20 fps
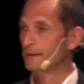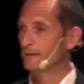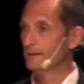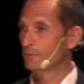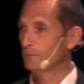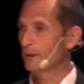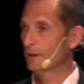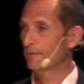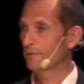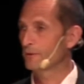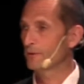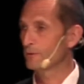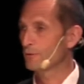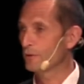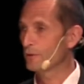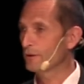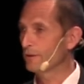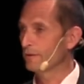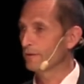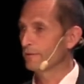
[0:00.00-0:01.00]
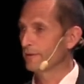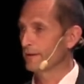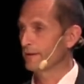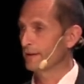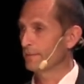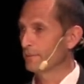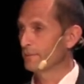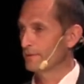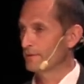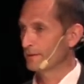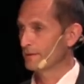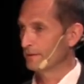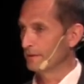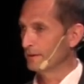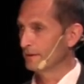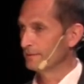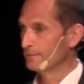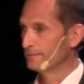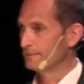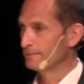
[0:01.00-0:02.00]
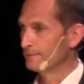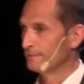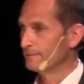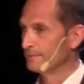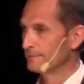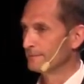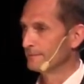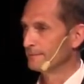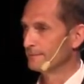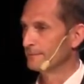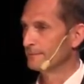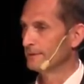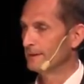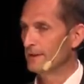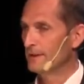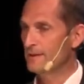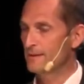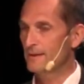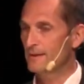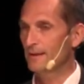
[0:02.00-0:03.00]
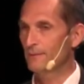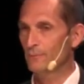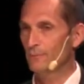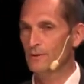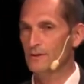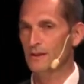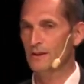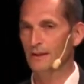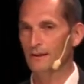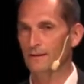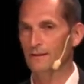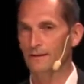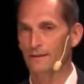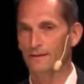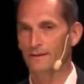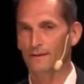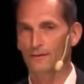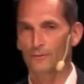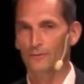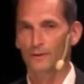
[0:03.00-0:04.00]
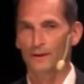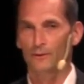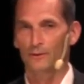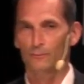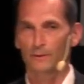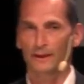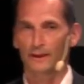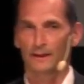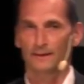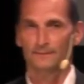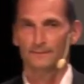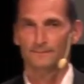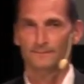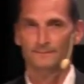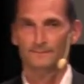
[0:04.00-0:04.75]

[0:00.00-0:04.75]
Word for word: Do we have control over that material? Is that recycled in the correct way?